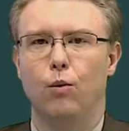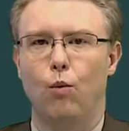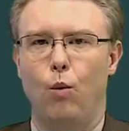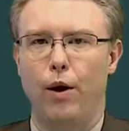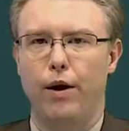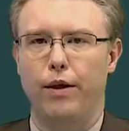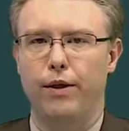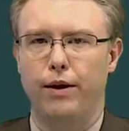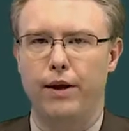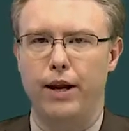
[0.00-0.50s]

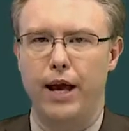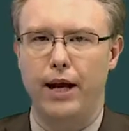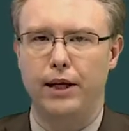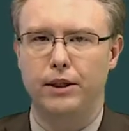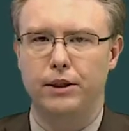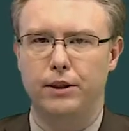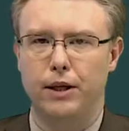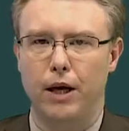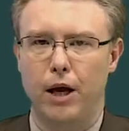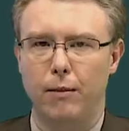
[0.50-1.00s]
What are the
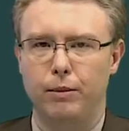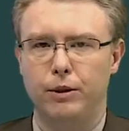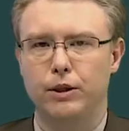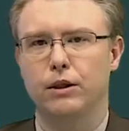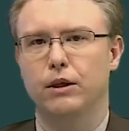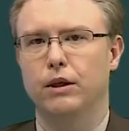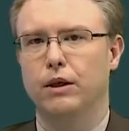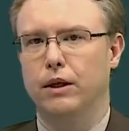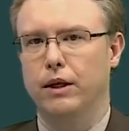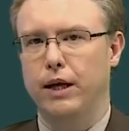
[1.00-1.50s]
next
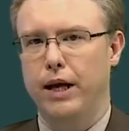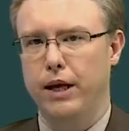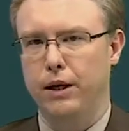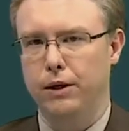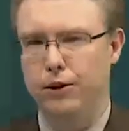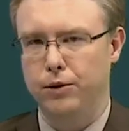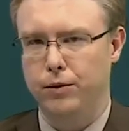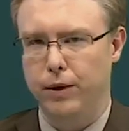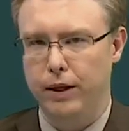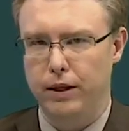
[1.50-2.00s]
steps?
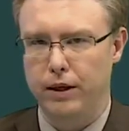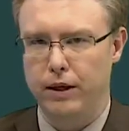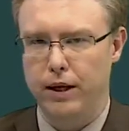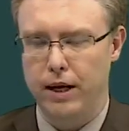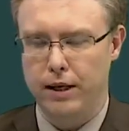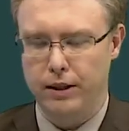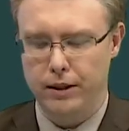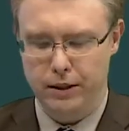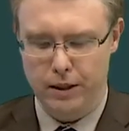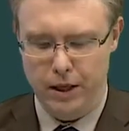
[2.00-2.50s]
Illustrate the
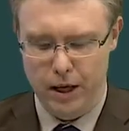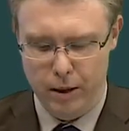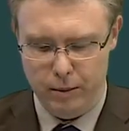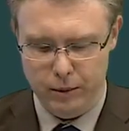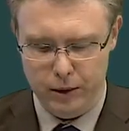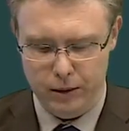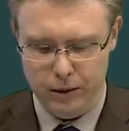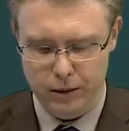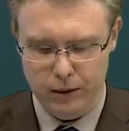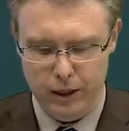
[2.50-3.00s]
next
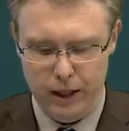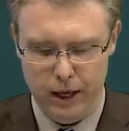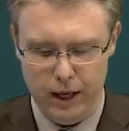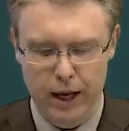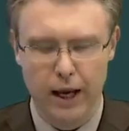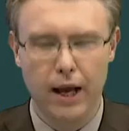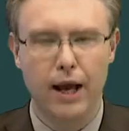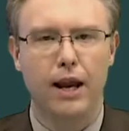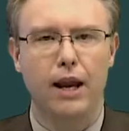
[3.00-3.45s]
steps. Okay.